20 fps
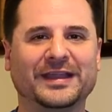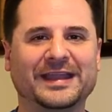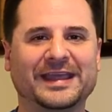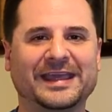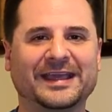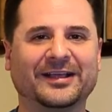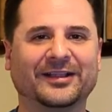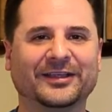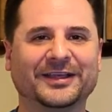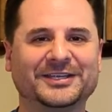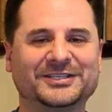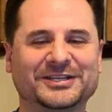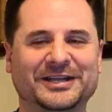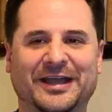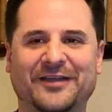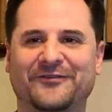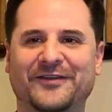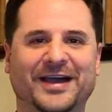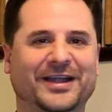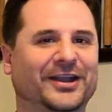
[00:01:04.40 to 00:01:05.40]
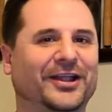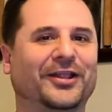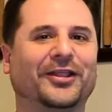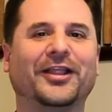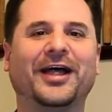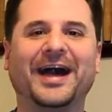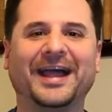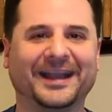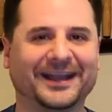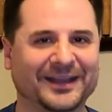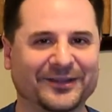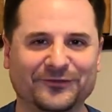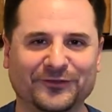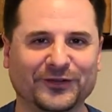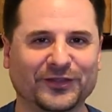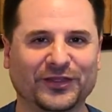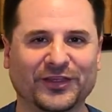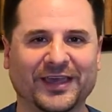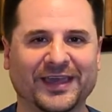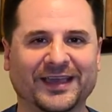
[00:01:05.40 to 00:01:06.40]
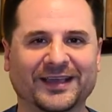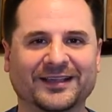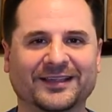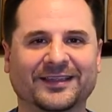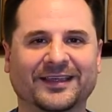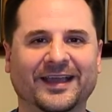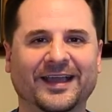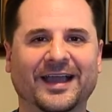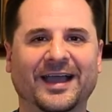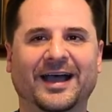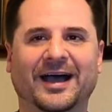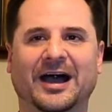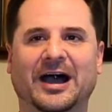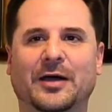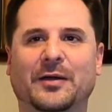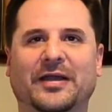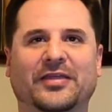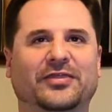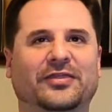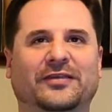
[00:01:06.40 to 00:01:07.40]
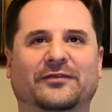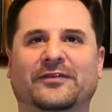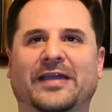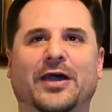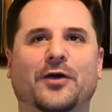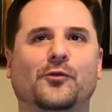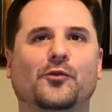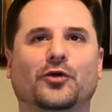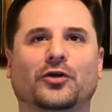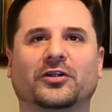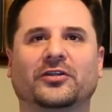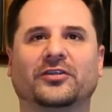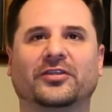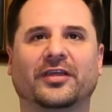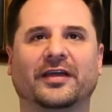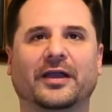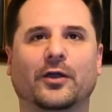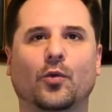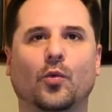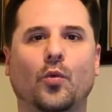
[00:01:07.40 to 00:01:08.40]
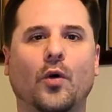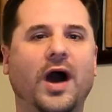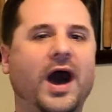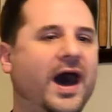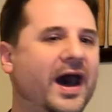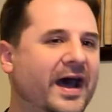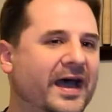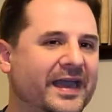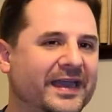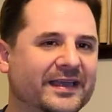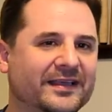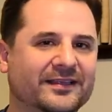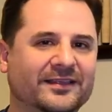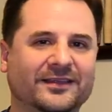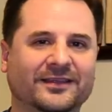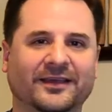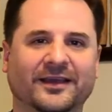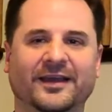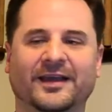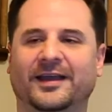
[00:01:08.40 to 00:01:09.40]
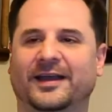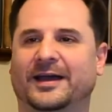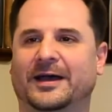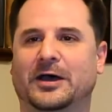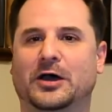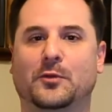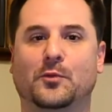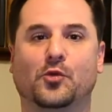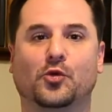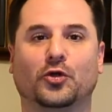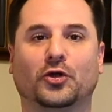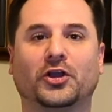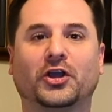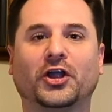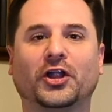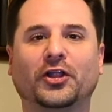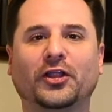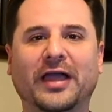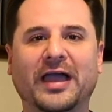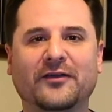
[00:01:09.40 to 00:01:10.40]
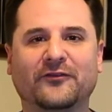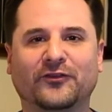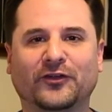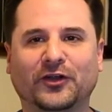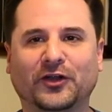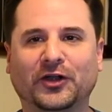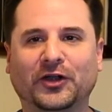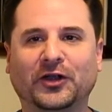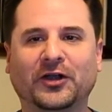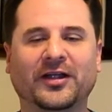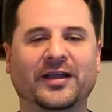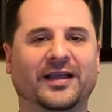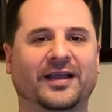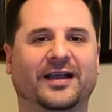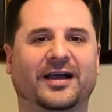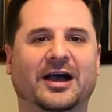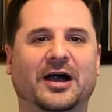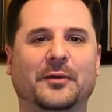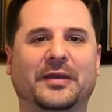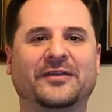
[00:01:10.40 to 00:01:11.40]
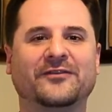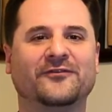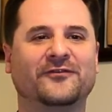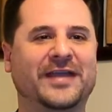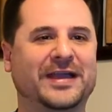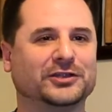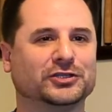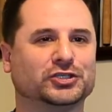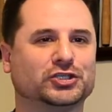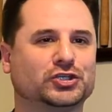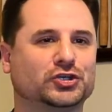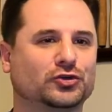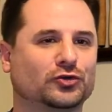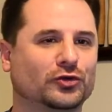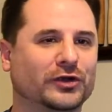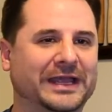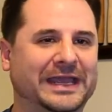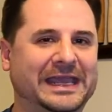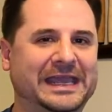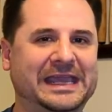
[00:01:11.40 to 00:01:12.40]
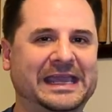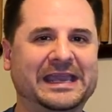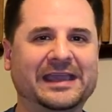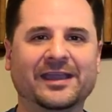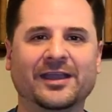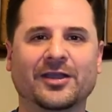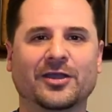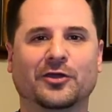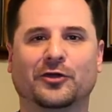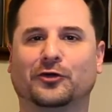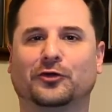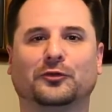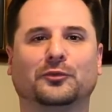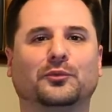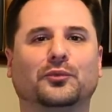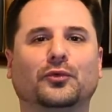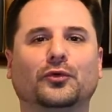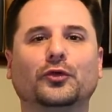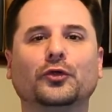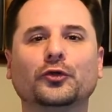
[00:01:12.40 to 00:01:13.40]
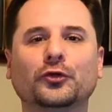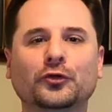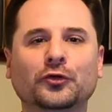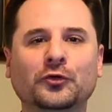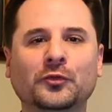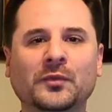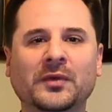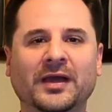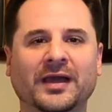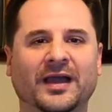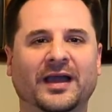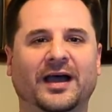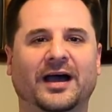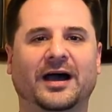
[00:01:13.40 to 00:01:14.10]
in English, and I found a lot of different things. I found words like wise or clever. I even found tree or broom.